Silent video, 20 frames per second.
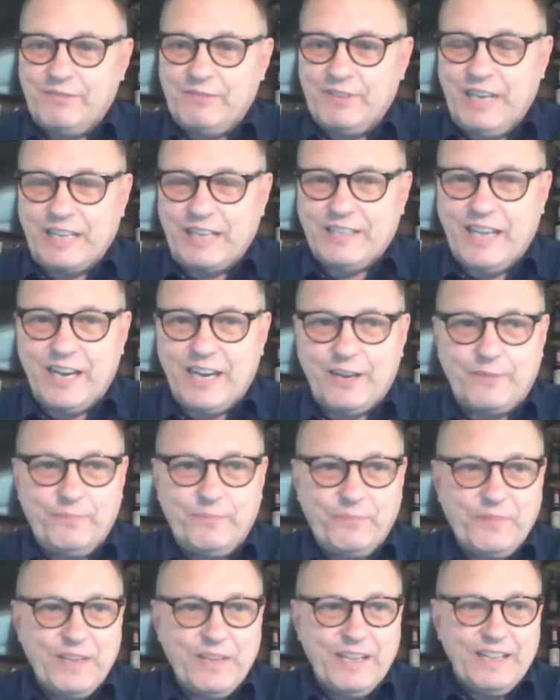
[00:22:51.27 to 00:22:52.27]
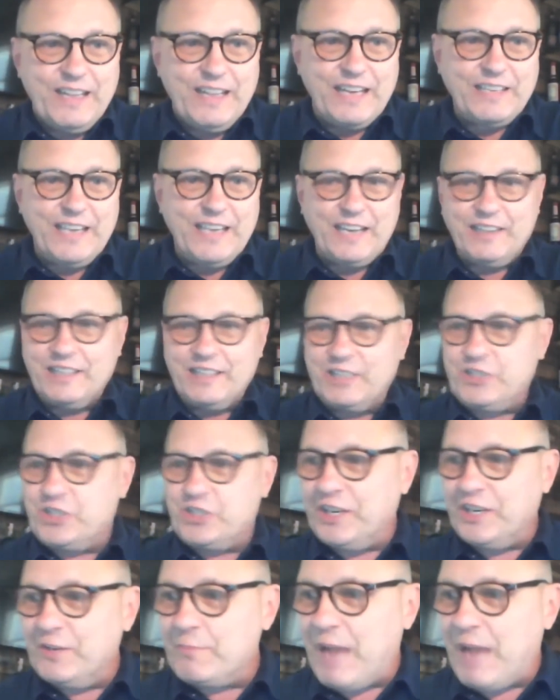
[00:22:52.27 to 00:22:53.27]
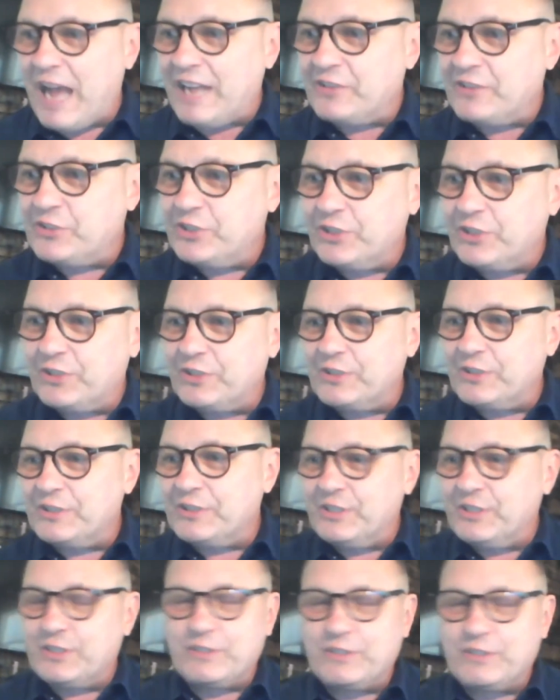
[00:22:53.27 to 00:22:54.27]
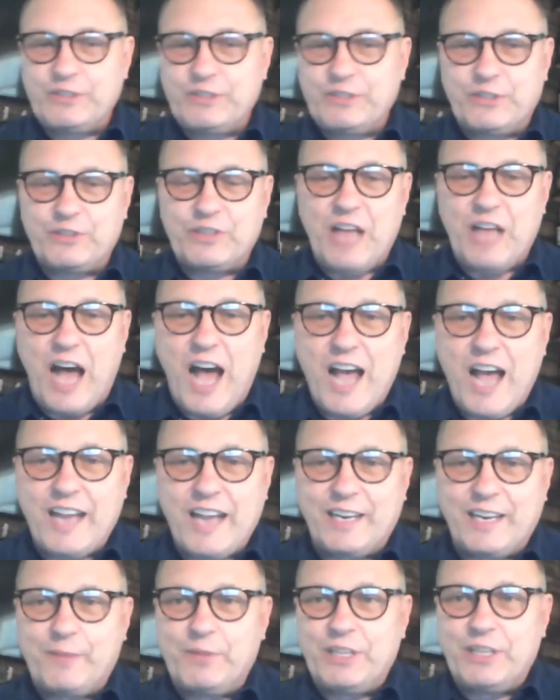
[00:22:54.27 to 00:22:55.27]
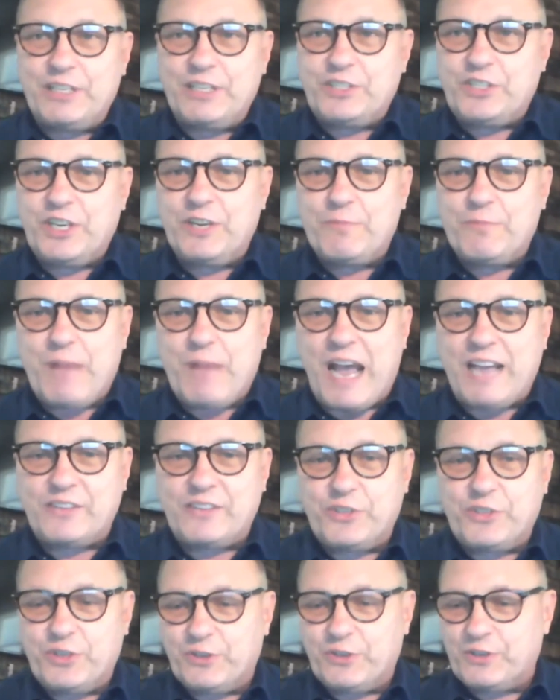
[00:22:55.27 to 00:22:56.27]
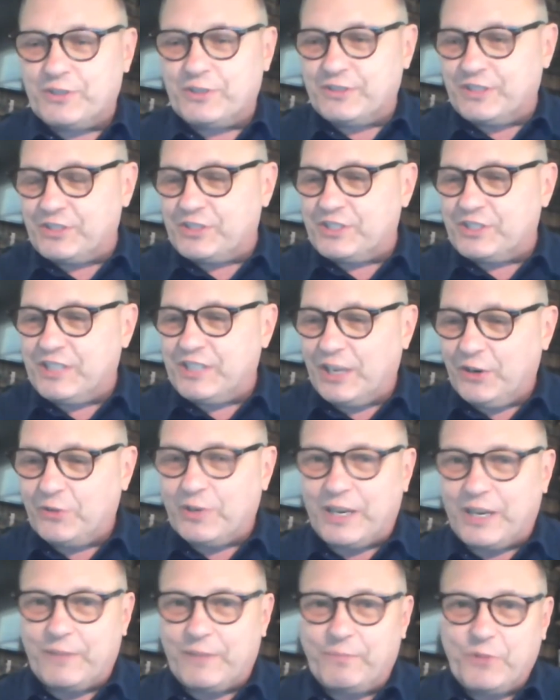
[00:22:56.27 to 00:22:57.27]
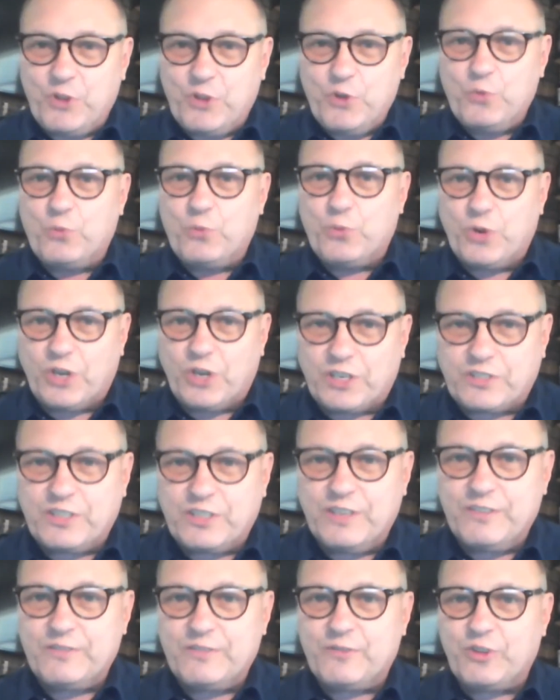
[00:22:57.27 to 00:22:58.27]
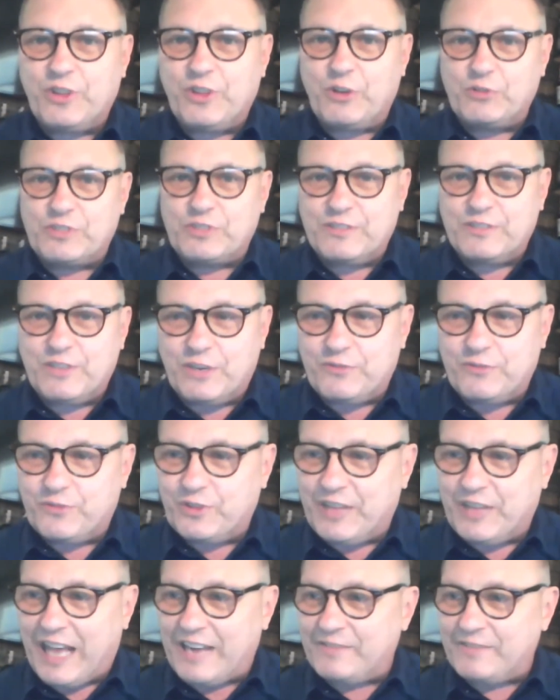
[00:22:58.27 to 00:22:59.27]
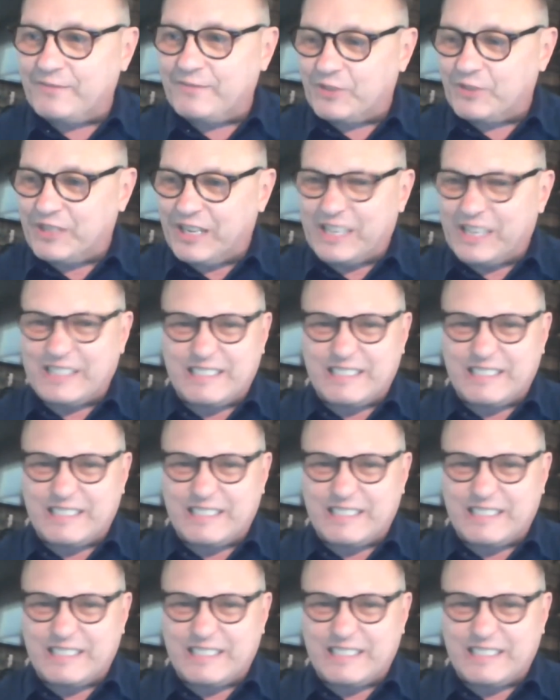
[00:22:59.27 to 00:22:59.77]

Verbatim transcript: then that kind of legitimized your line. It legitimized your distillery. You worked for that